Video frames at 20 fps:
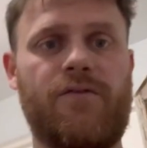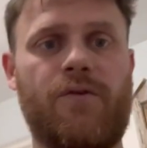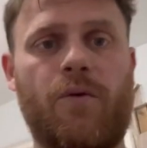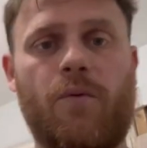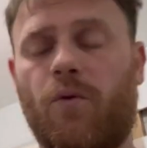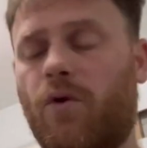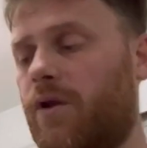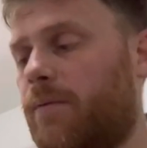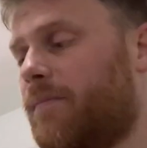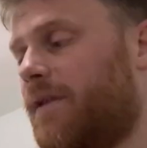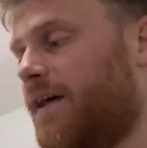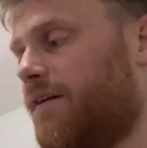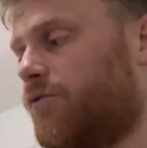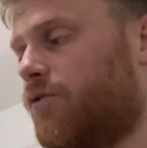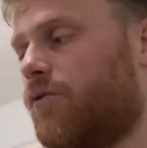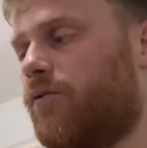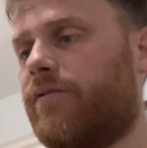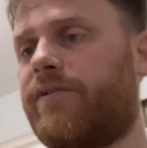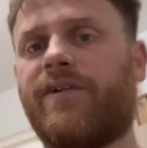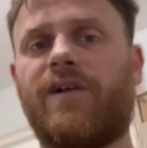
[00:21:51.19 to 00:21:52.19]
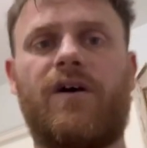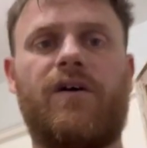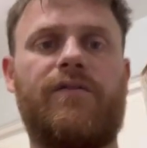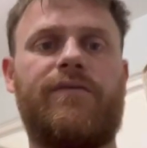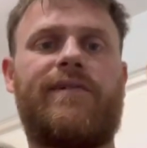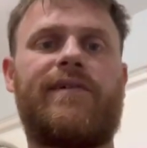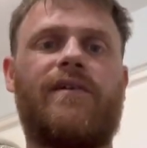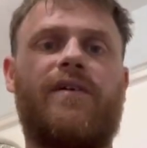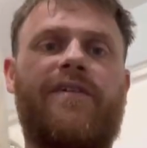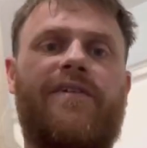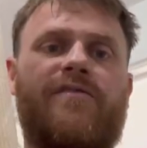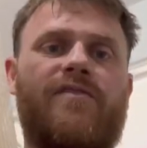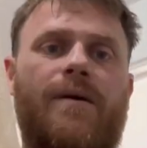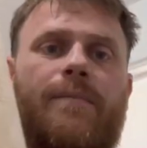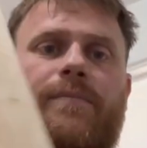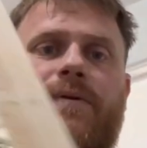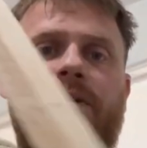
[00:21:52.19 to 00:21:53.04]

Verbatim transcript: We want them level, so I've just got a scrap